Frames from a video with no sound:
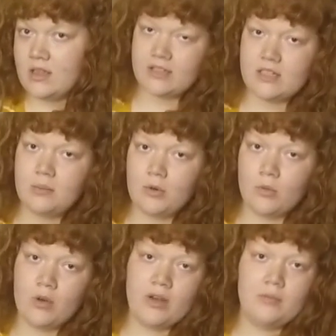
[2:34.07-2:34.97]
That's number
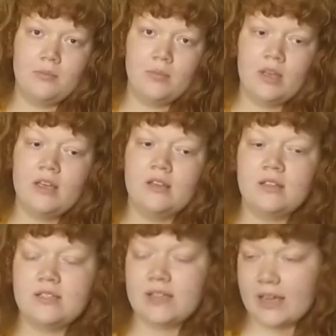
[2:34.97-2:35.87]
one.
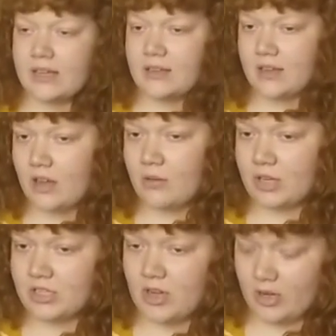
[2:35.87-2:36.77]
The second thing I
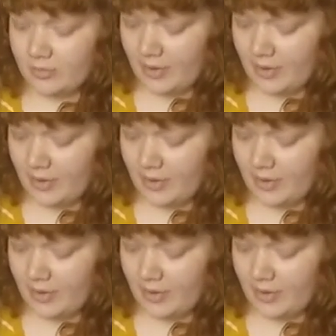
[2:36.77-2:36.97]
want to talk